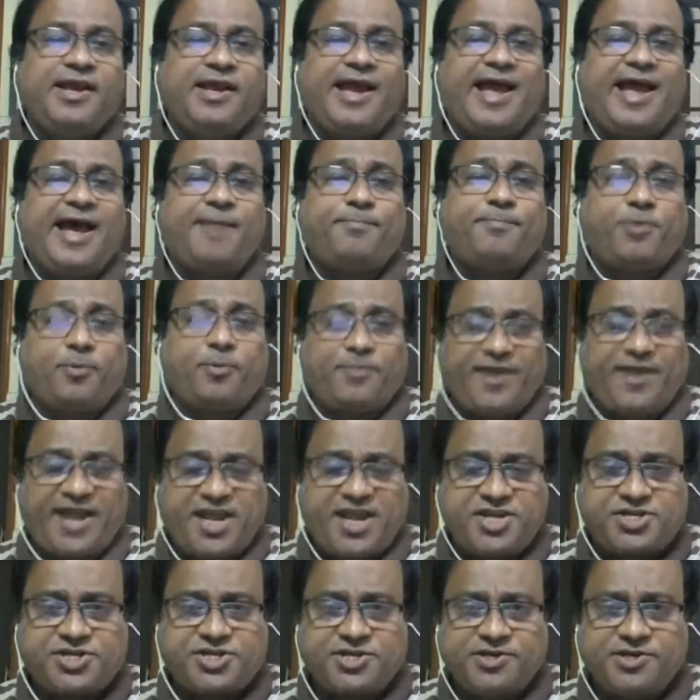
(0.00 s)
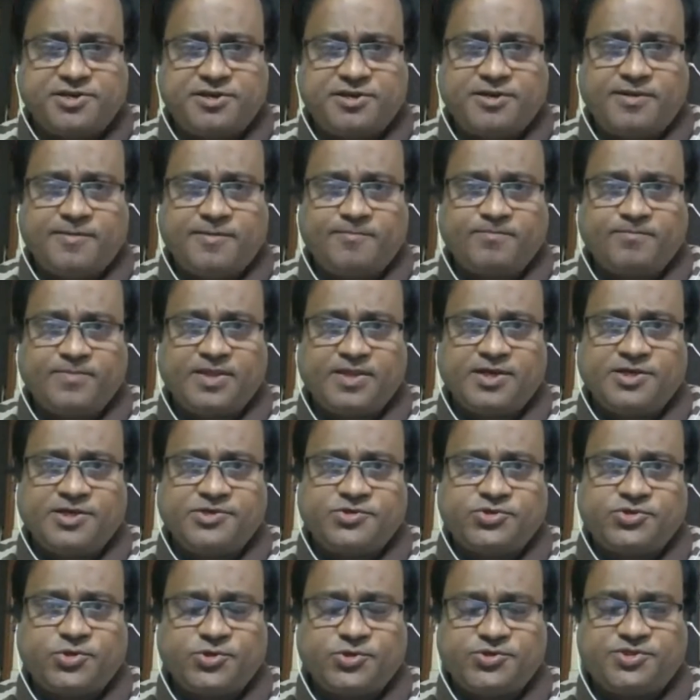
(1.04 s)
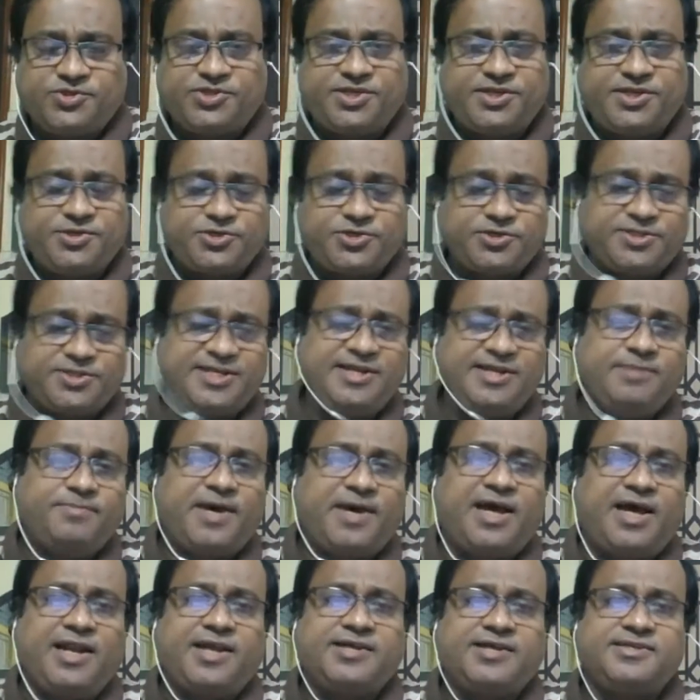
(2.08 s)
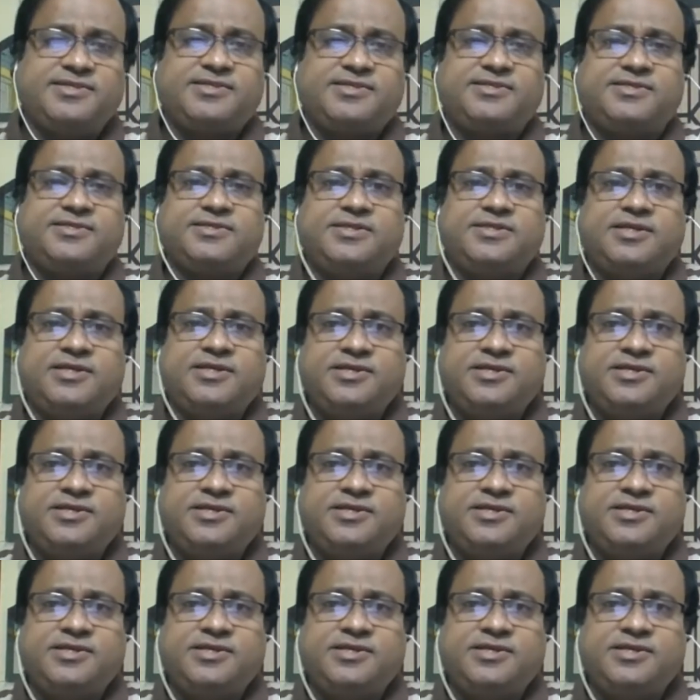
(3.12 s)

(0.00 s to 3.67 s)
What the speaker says: appropriation. So Jatin Bala's